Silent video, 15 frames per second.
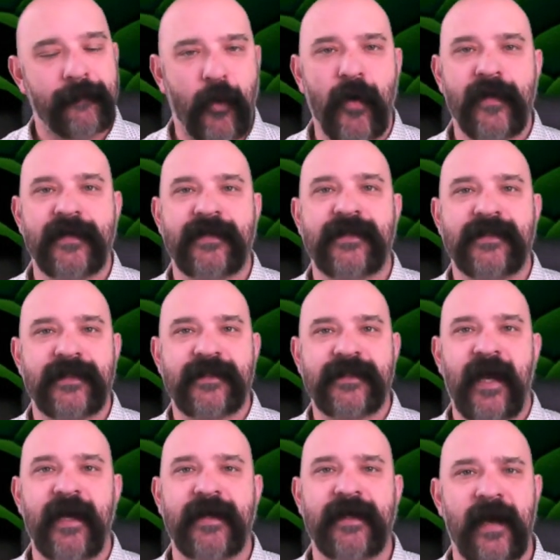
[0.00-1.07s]
Boy, this is an
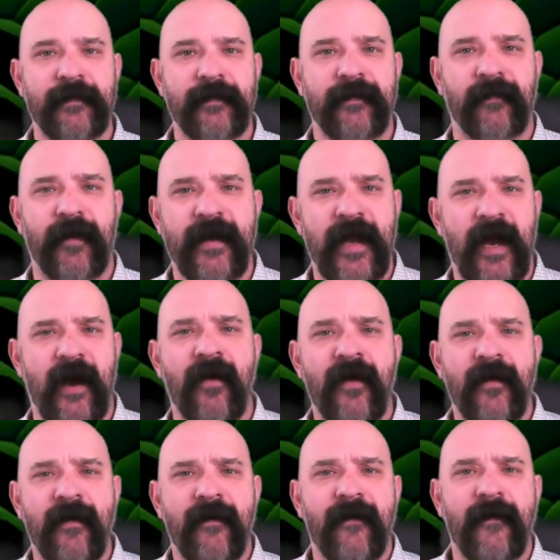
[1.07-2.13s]
exciting time to be right now.
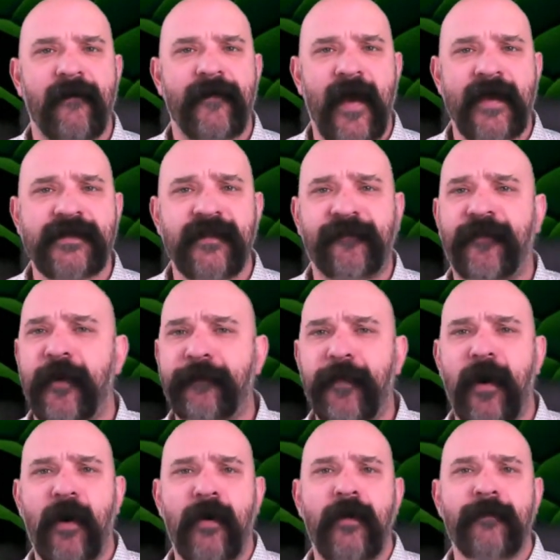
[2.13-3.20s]
Fantasy
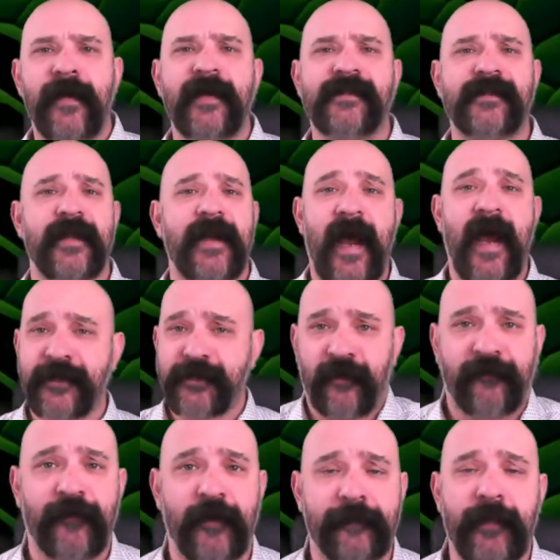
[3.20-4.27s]
football meets the
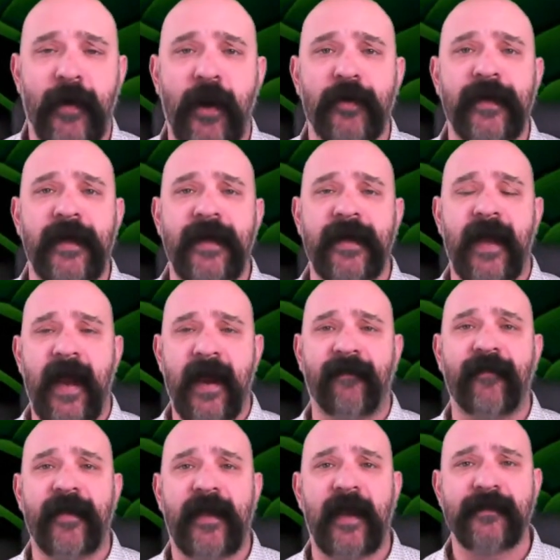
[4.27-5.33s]
National Football League.
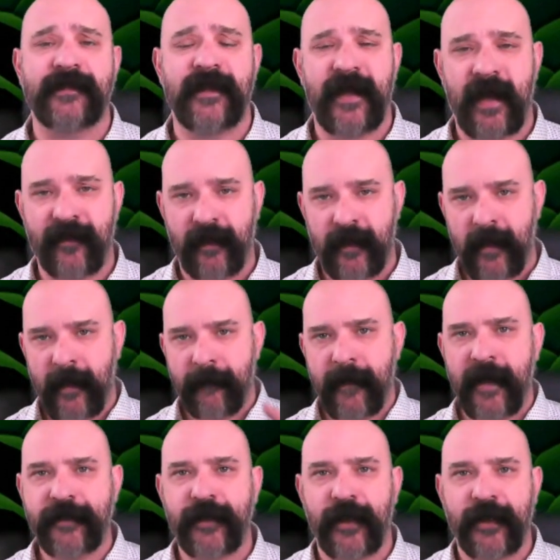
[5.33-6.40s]
Everything comes together.
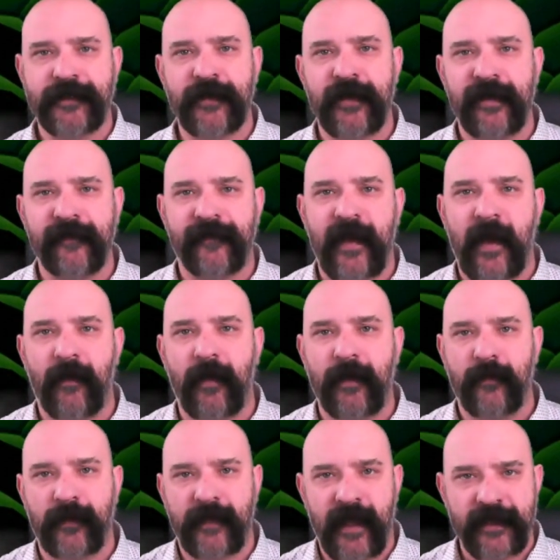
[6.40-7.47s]
Make sure to tune in for that
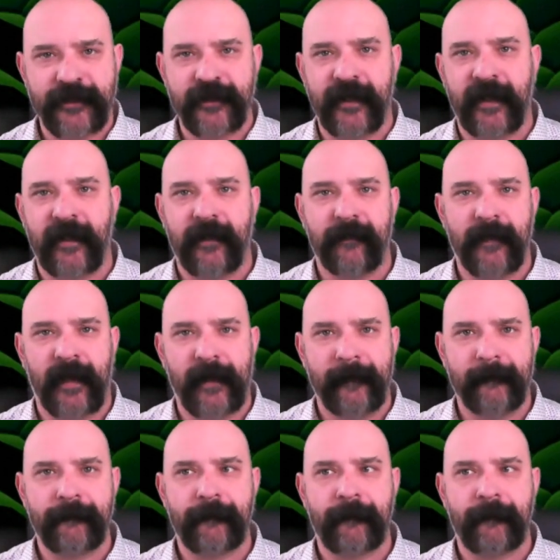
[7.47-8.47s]
one. We'll catch you later. Bye.